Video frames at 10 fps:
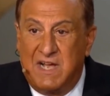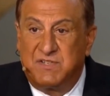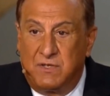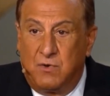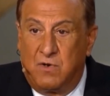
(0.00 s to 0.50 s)

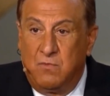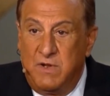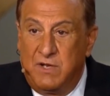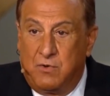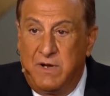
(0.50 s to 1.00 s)
asked the Lord, and
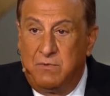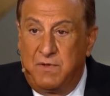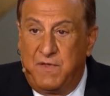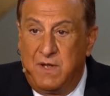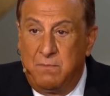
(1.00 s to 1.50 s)
we agreed
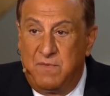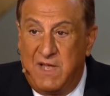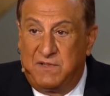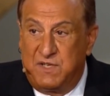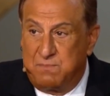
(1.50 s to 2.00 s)
with him
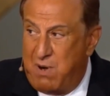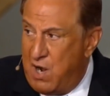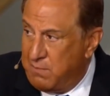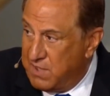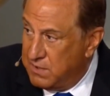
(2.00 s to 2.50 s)
that this
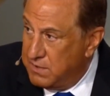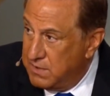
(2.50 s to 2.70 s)
bomber